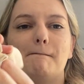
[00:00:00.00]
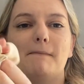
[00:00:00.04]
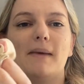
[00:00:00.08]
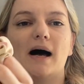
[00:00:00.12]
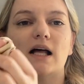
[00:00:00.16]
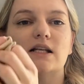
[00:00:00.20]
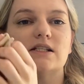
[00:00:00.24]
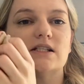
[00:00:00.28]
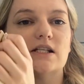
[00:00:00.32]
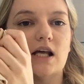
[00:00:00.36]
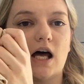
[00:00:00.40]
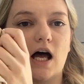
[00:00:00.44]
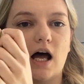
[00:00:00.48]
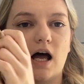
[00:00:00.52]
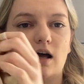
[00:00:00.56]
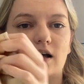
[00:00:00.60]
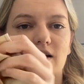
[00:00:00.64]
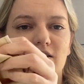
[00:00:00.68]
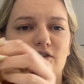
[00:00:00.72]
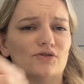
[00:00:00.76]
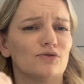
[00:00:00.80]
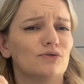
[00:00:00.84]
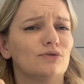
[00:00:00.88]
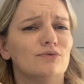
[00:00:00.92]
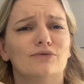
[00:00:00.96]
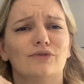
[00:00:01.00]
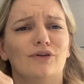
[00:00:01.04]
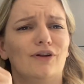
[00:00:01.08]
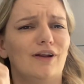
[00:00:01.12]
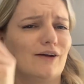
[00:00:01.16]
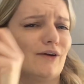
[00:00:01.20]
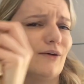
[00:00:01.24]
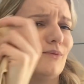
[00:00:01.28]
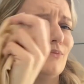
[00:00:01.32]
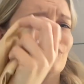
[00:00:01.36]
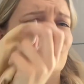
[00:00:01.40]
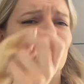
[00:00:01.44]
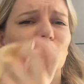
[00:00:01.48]
butter. I shouldn't like
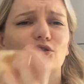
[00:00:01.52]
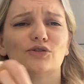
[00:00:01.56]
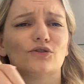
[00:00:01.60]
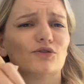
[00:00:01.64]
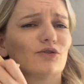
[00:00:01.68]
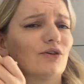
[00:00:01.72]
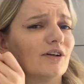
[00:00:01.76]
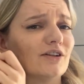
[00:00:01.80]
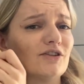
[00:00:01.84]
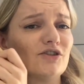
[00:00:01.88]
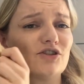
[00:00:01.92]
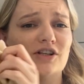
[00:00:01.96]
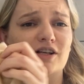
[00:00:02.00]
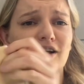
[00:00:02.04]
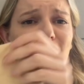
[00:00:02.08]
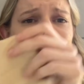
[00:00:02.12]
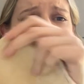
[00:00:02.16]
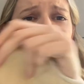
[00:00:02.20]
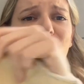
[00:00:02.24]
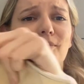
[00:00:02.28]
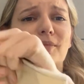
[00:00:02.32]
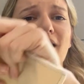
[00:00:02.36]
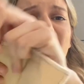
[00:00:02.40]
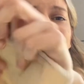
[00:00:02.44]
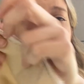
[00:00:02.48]
crunching it up.